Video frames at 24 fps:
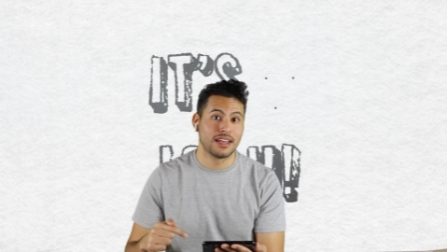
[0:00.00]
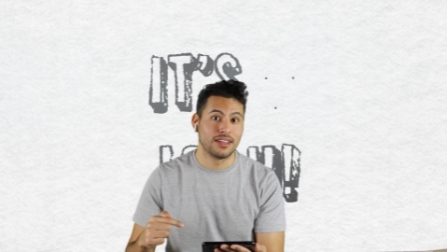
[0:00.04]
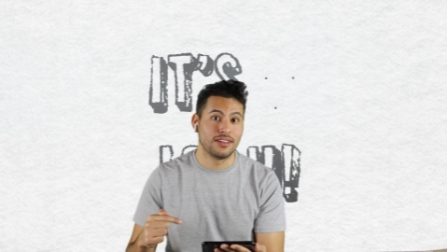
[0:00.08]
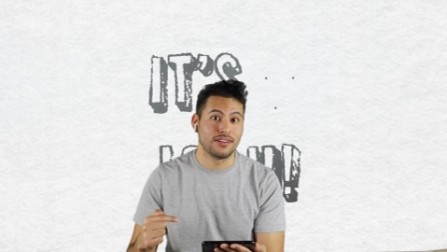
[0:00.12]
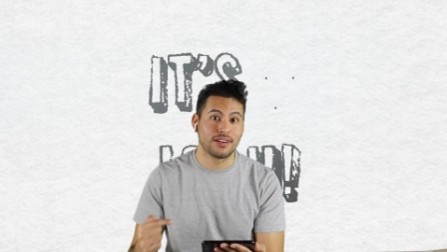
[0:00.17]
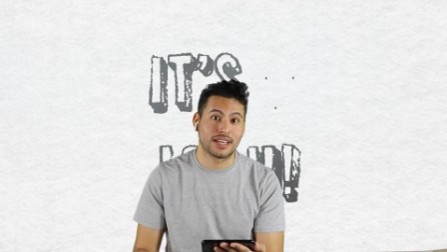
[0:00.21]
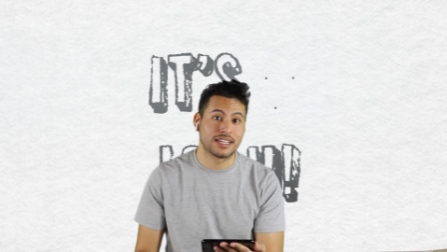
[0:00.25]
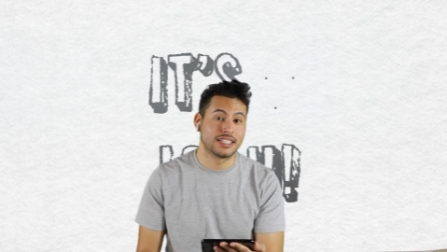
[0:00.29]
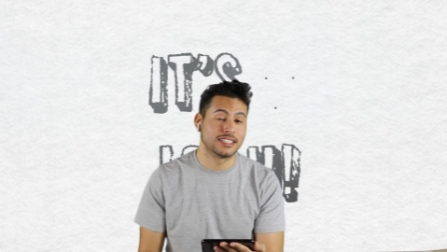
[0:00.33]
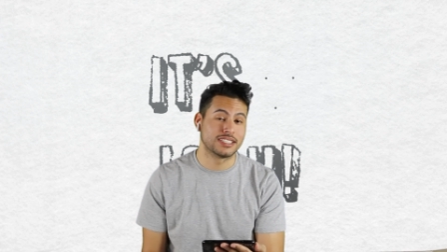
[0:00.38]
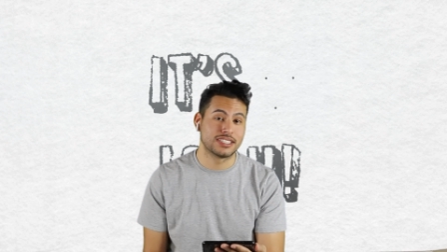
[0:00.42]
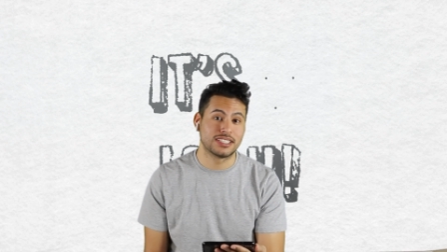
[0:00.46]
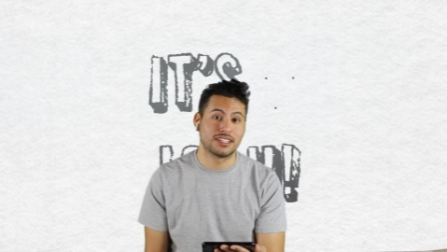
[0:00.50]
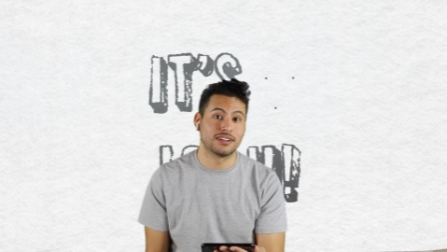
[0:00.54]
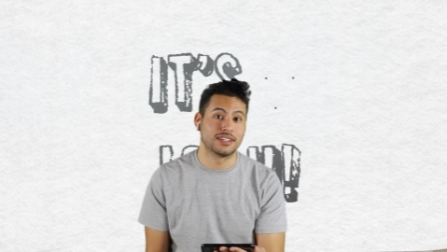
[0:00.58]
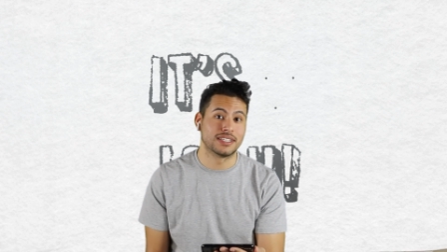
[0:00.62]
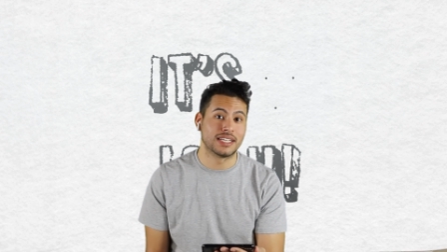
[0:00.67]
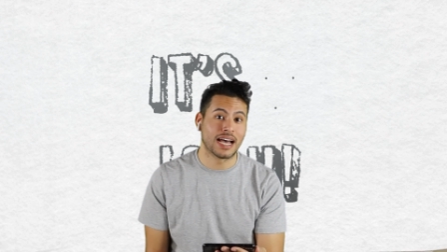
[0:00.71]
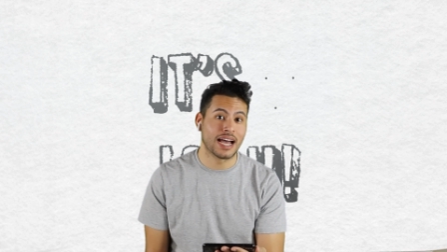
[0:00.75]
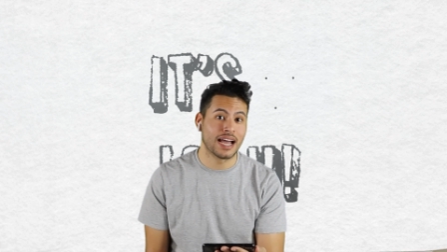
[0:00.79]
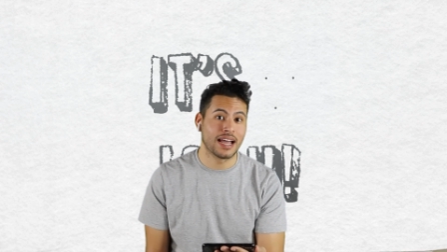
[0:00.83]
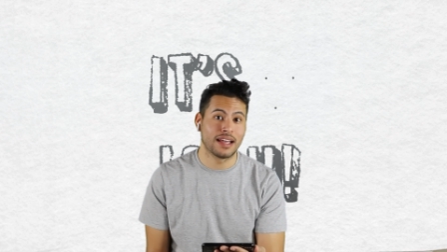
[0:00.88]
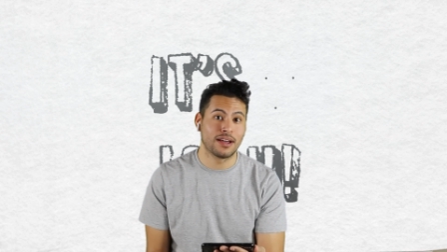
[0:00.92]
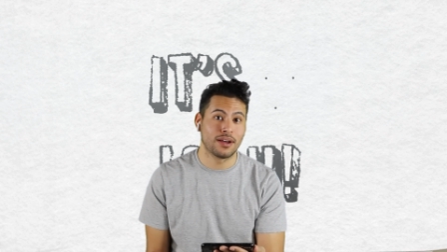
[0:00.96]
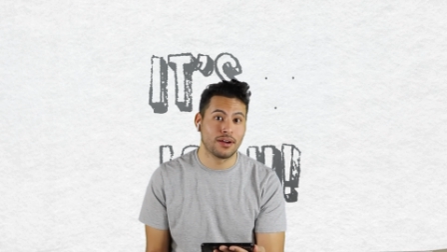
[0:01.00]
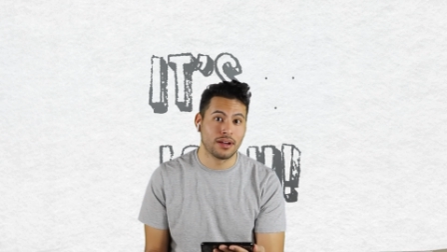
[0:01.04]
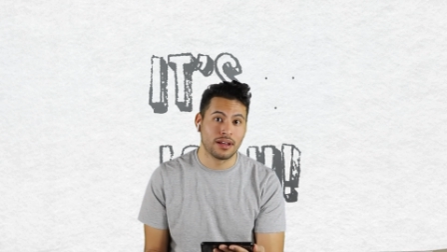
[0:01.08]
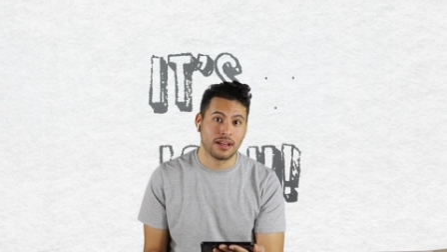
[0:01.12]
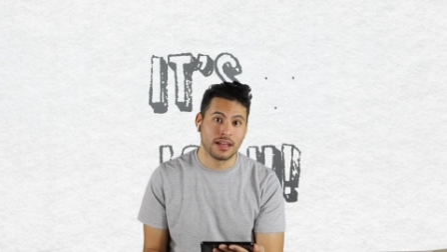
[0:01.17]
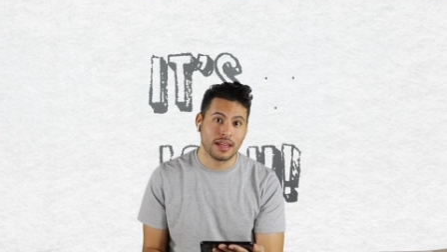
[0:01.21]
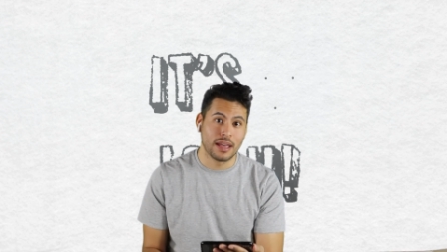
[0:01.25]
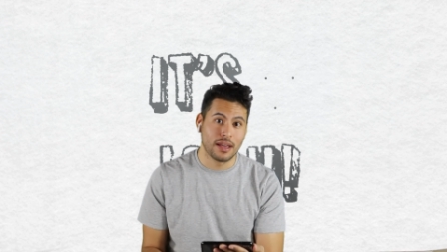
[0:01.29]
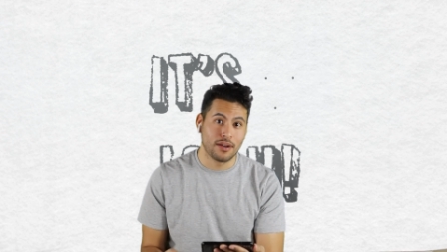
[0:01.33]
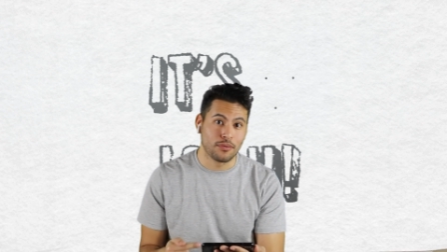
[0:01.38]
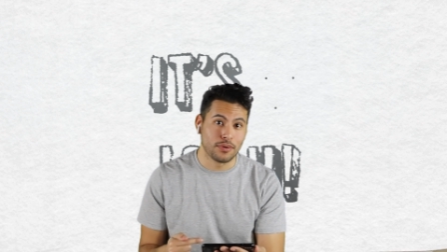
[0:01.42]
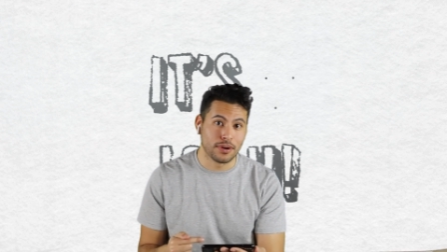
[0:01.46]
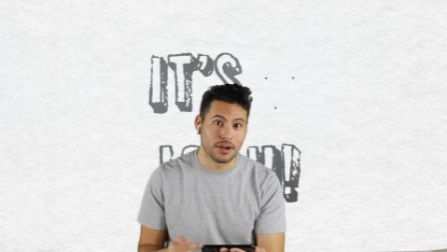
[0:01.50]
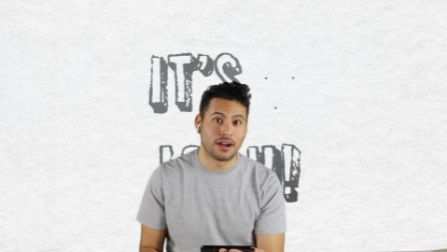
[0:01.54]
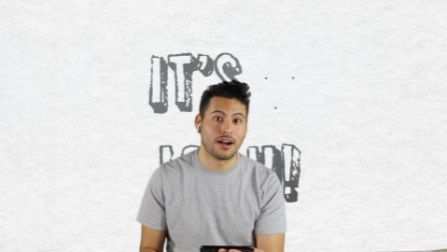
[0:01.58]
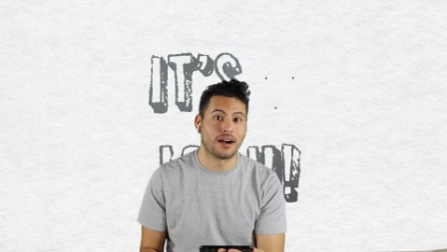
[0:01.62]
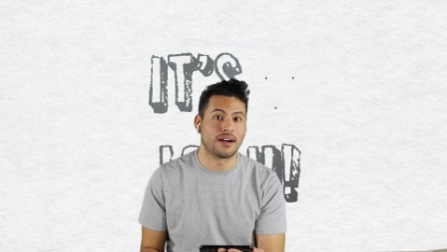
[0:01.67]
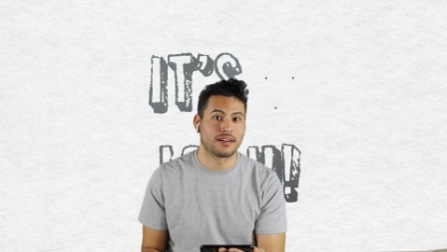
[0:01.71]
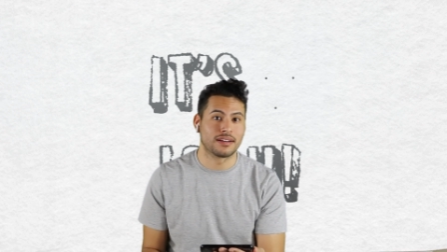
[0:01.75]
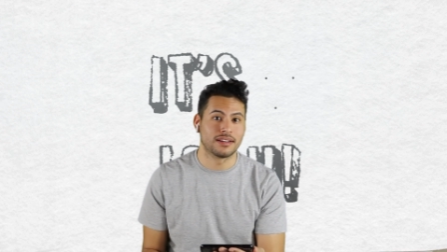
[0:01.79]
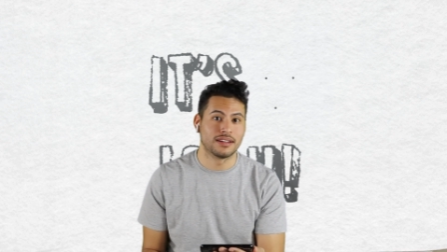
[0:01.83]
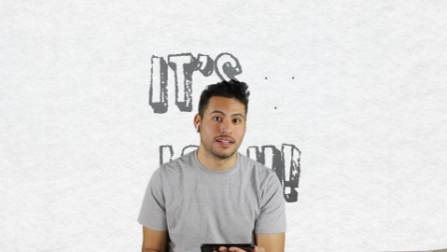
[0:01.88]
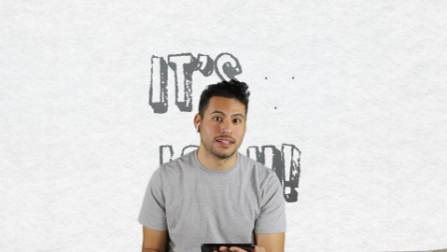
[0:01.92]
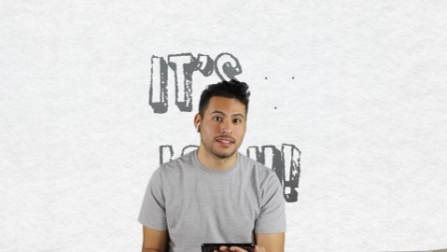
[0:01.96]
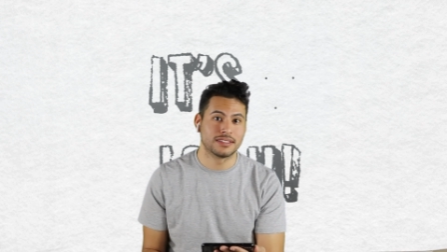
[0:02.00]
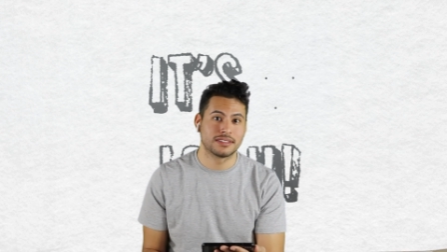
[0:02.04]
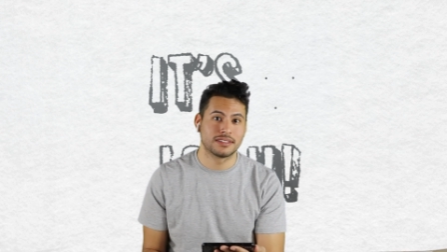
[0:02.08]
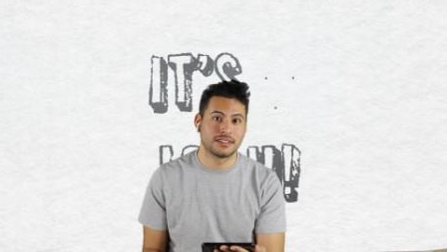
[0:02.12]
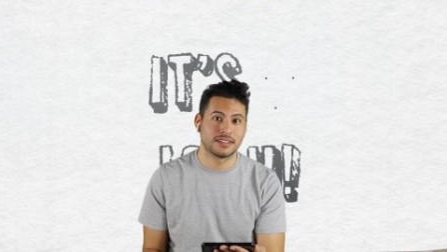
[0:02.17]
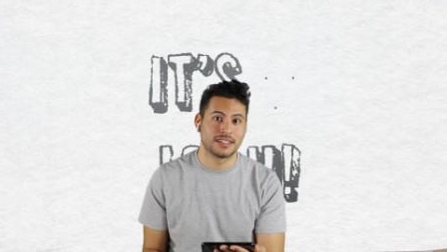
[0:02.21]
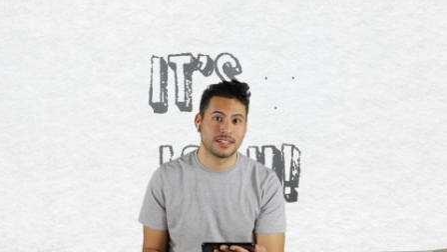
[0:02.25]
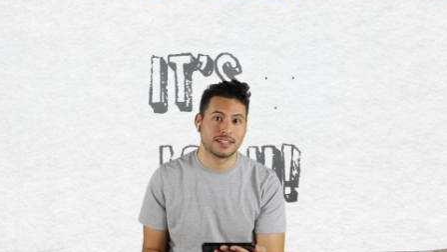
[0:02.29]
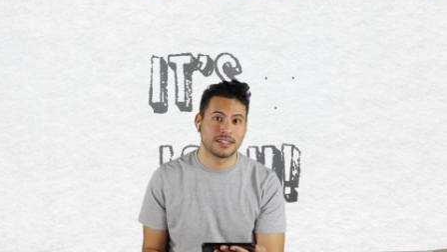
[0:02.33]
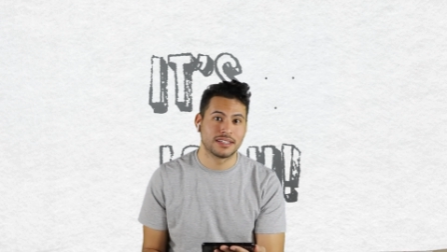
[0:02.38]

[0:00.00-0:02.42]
you can still die regardless.